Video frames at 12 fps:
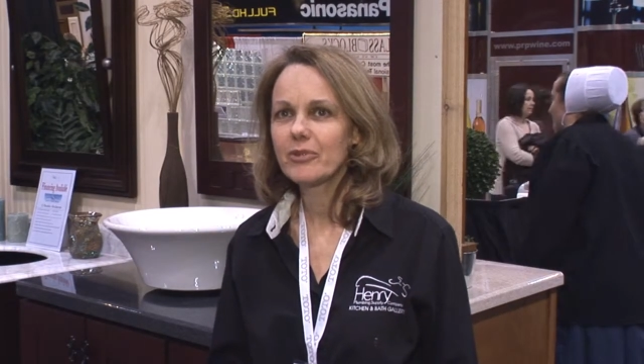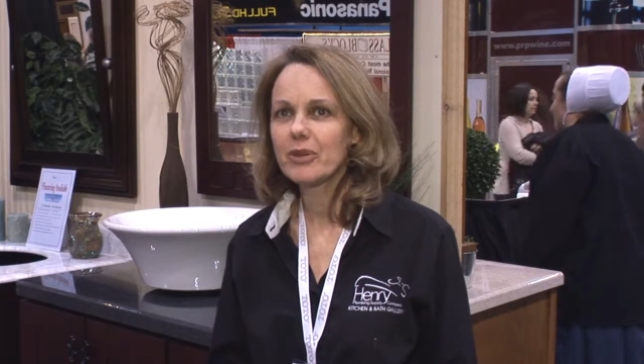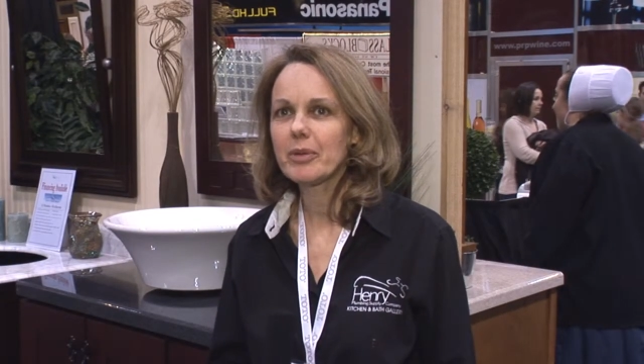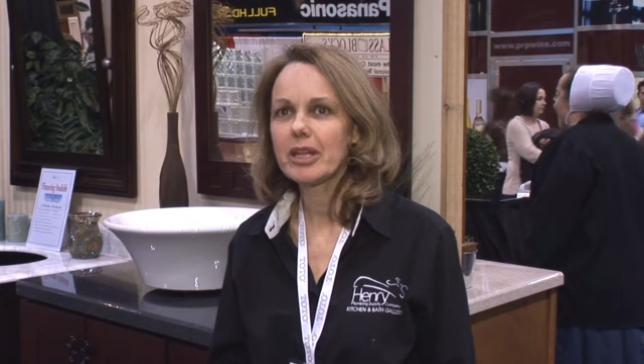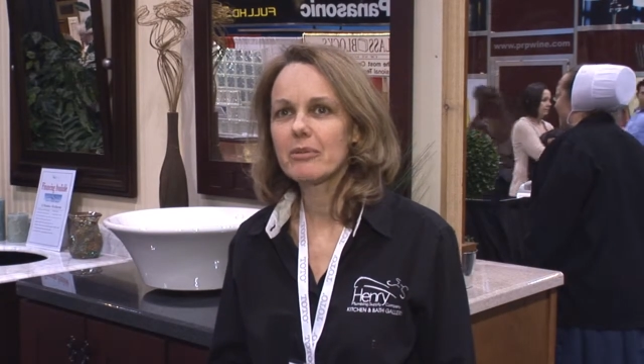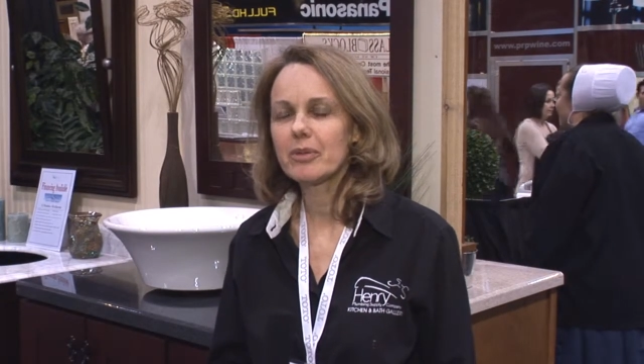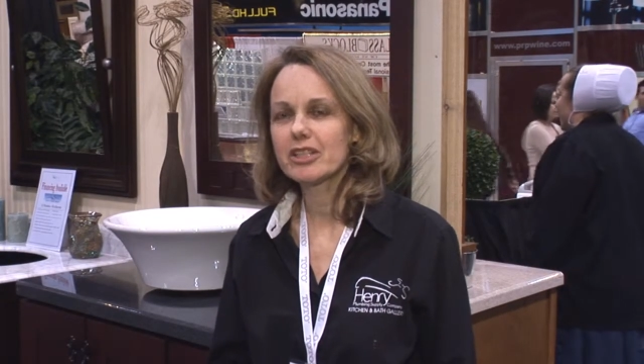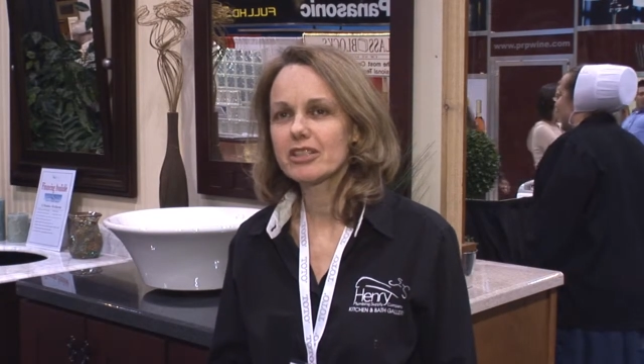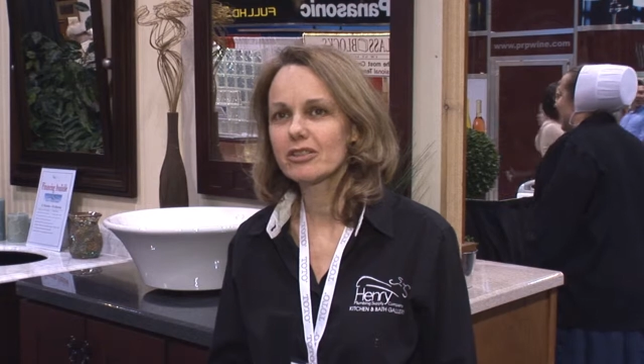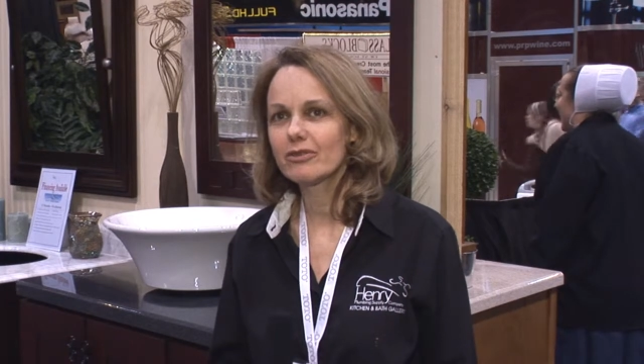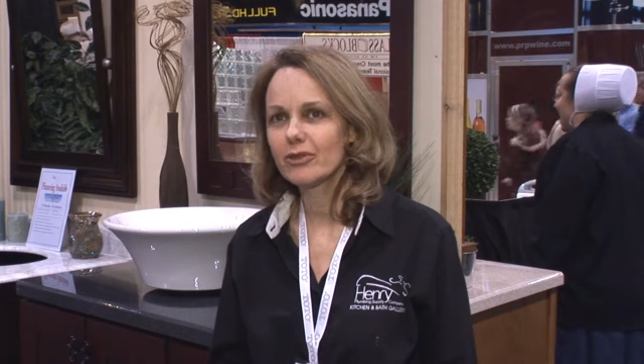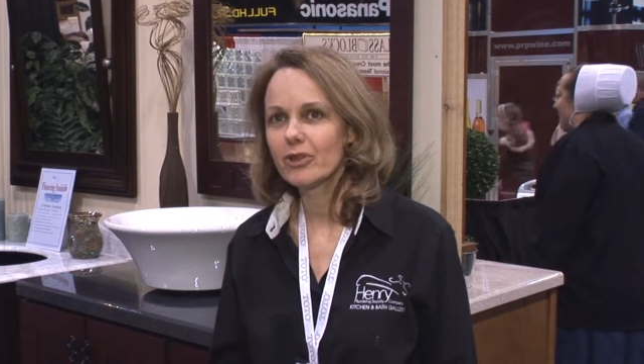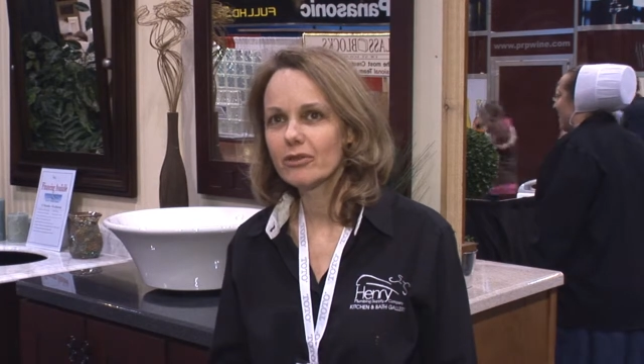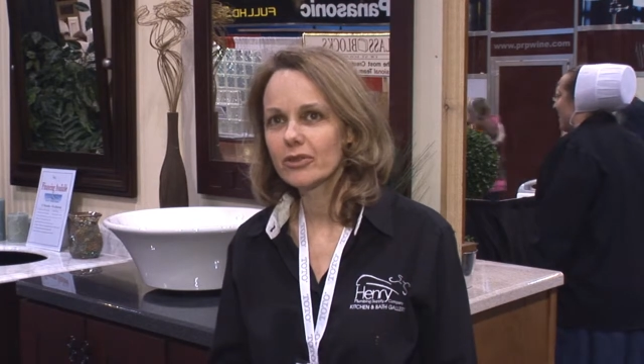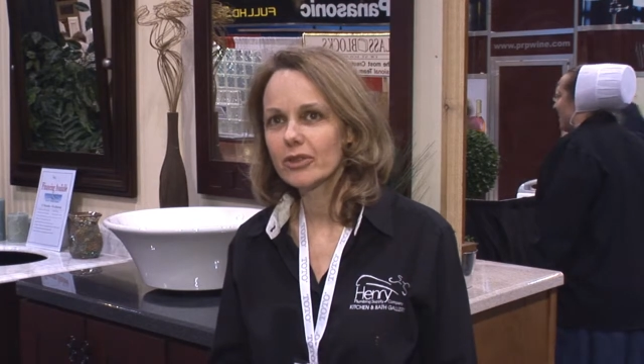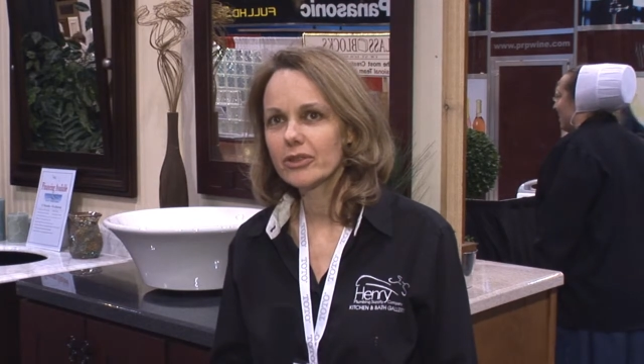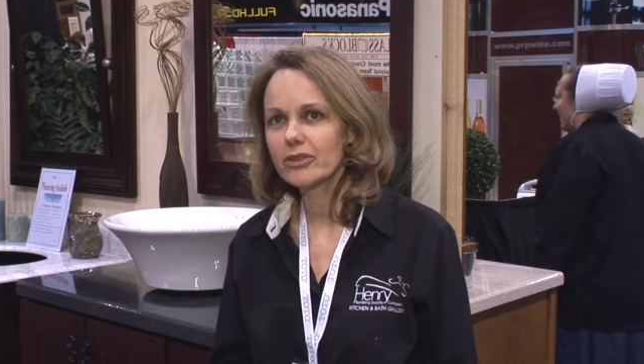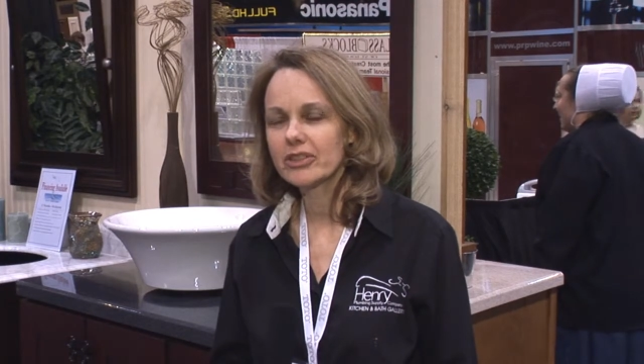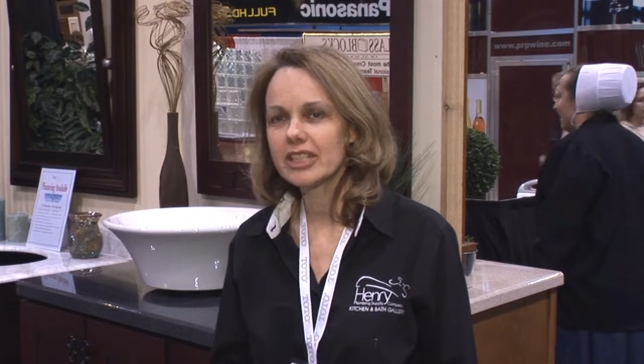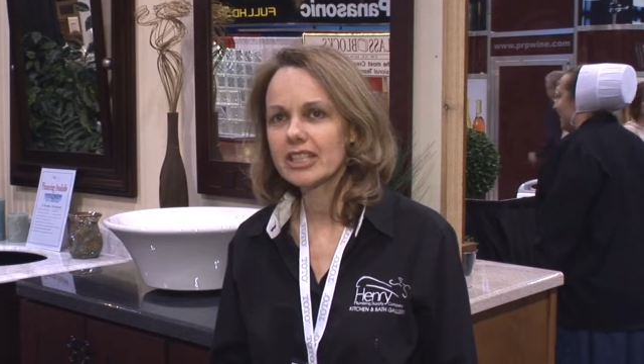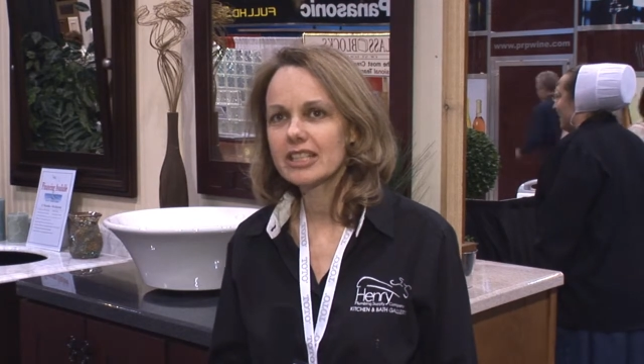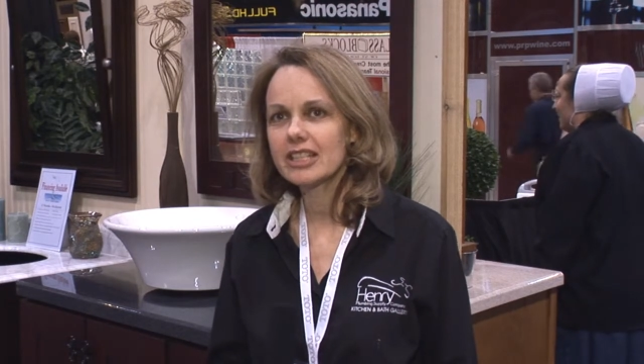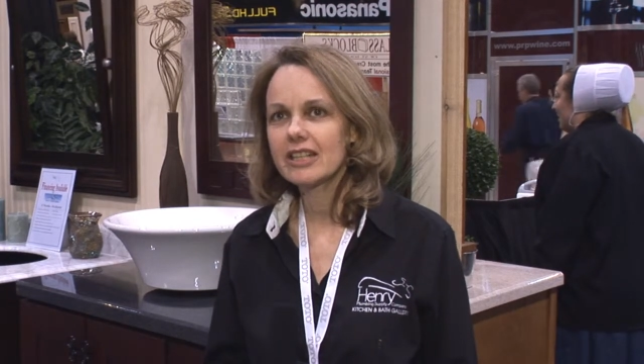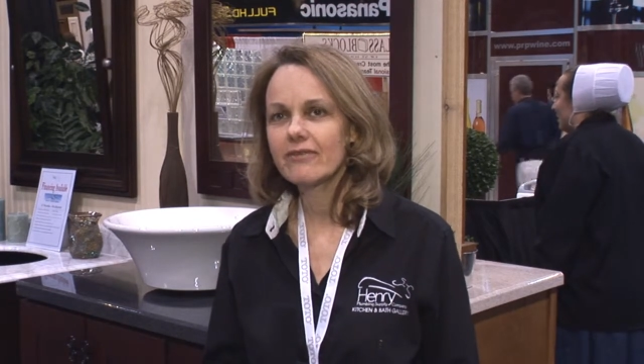We've been in business for over
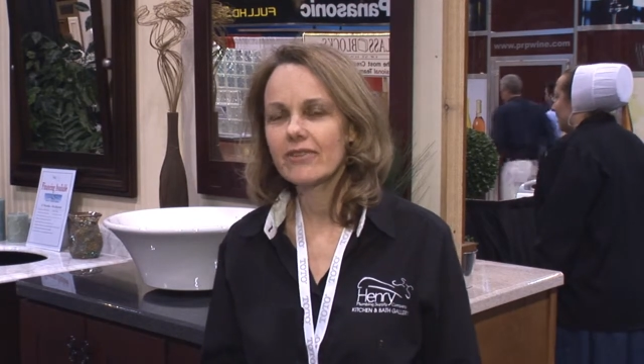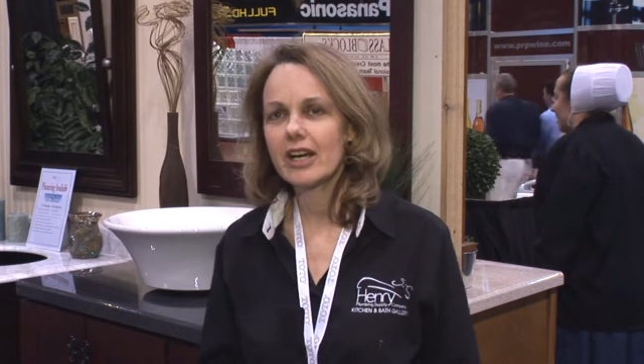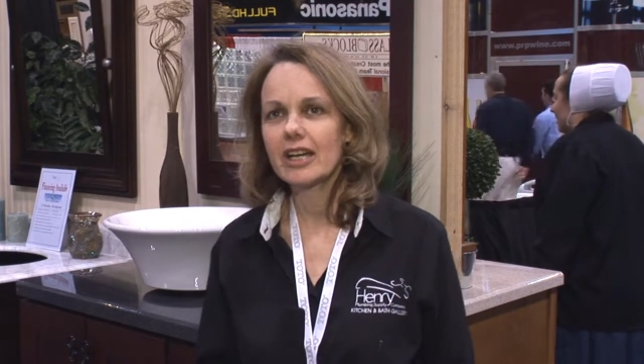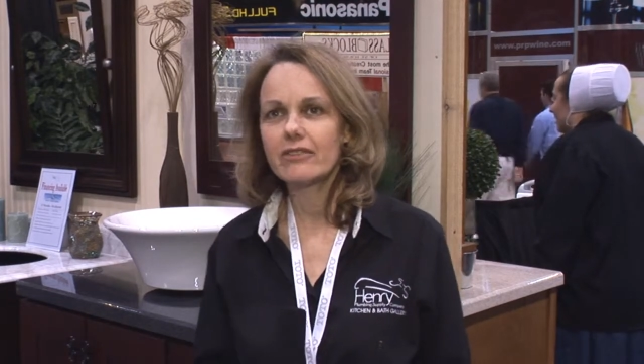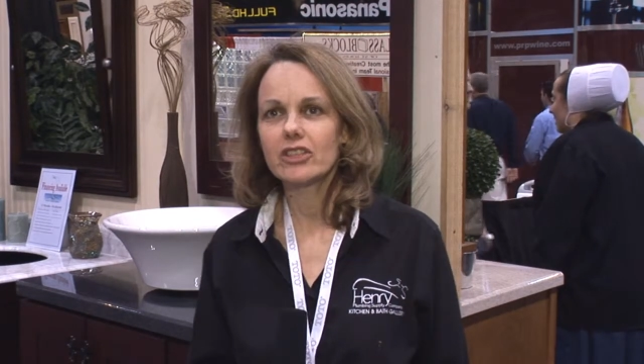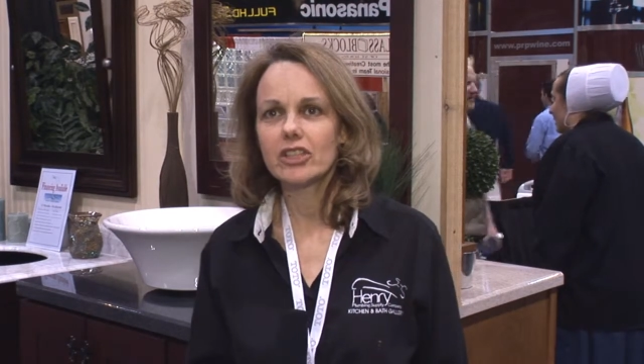65